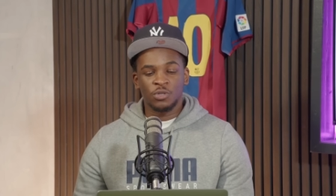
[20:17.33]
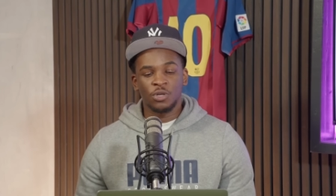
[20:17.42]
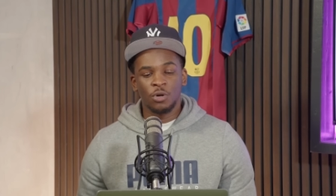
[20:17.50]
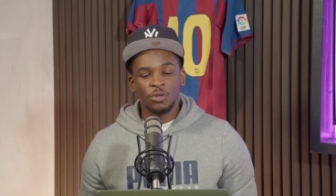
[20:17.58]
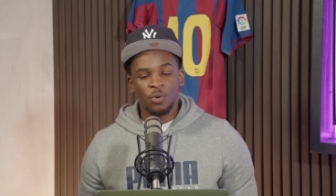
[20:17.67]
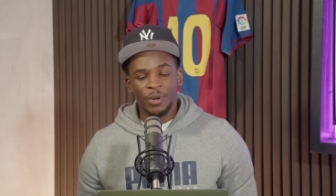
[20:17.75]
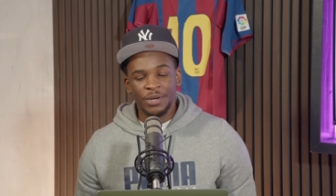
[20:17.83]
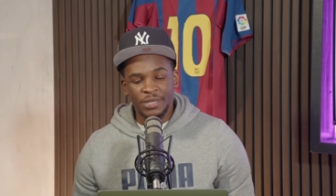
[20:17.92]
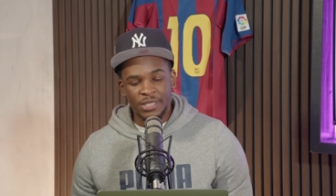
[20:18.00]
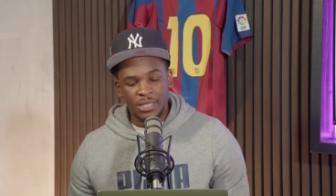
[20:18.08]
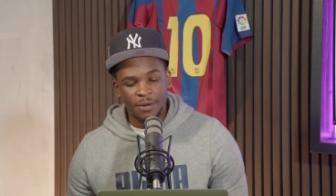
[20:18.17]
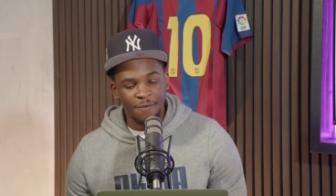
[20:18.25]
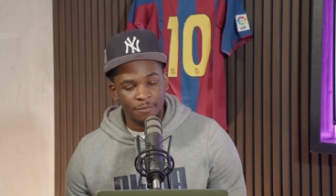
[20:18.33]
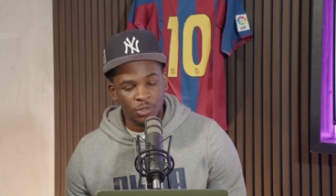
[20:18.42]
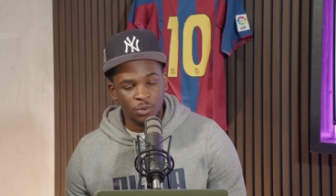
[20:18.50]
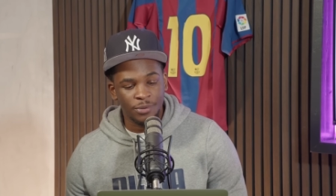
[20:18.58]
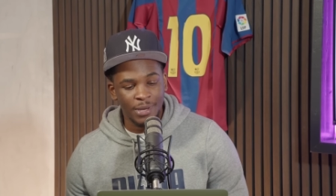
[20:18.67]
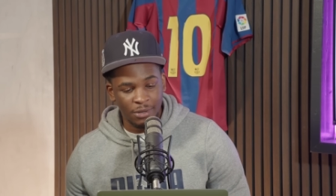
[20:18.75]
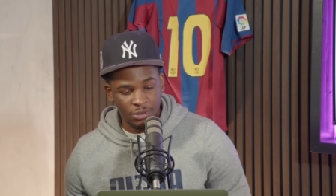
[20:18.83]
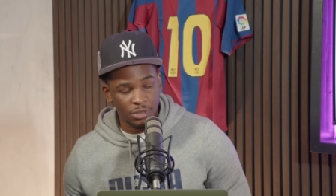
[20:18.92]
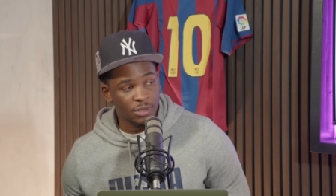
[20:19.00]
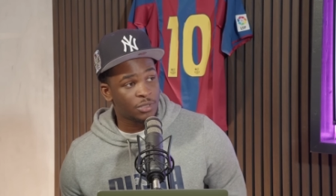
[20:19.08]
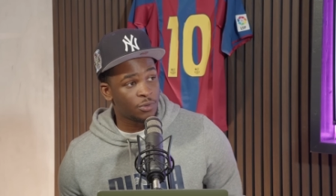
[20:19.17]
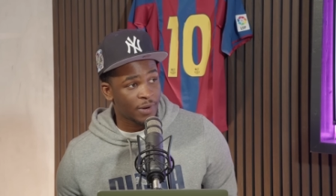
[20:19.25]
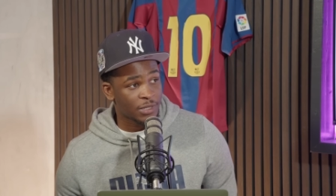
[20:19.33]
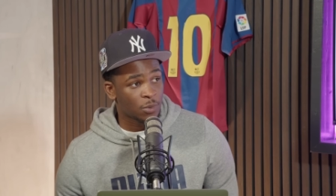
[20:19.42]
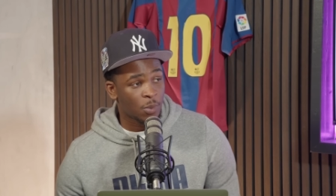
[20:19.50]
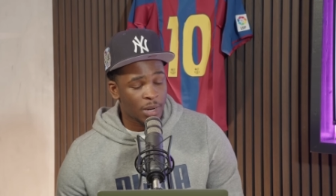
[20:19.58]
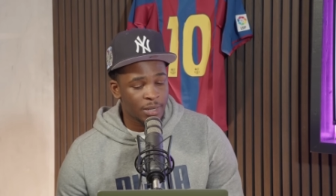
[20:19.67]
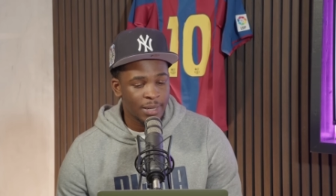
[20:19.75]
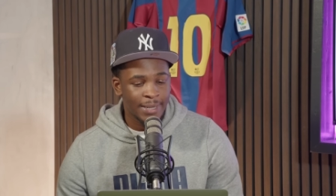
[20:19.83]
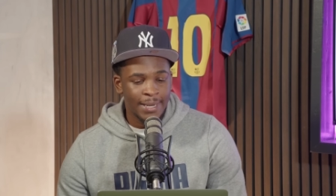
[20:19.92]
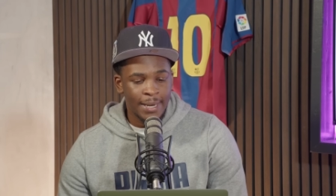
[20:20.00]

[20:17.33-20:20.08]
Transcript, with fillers: So the winners from 2000, 2001. Yeah.